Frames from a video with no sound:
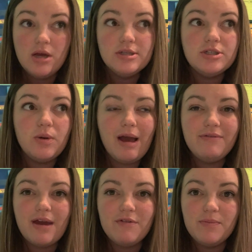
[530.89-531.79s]
So
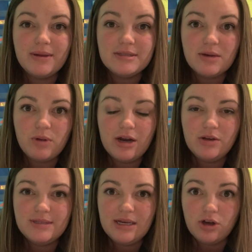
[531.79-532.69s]
have you ever been somewhere and
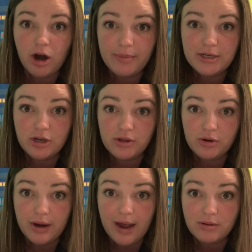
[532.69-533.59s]
you see garbage on the
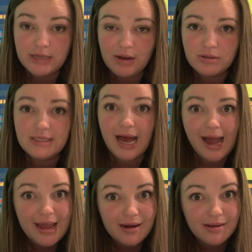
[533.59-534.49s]
ground
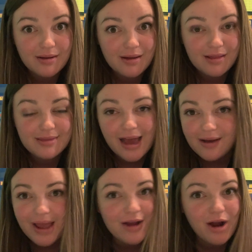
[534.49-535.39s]
outside?
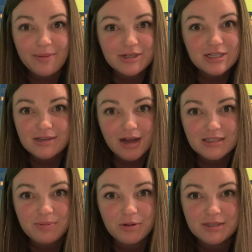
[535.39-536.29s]
That garbage is not
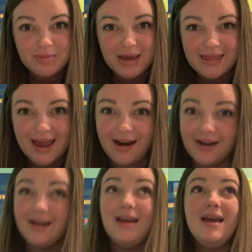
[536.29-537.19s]
supposed to be
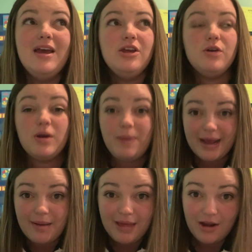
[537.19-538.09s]
there. You could
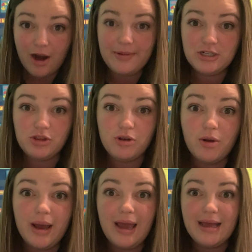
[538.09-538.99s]
pick up that garbage and
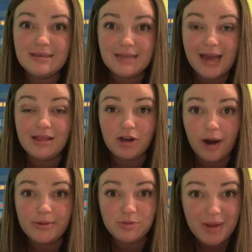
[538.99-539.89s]
throw it inside the
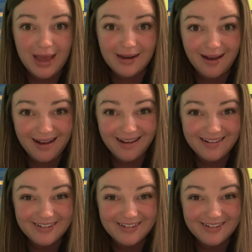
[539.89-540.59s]
garbage bin, huh?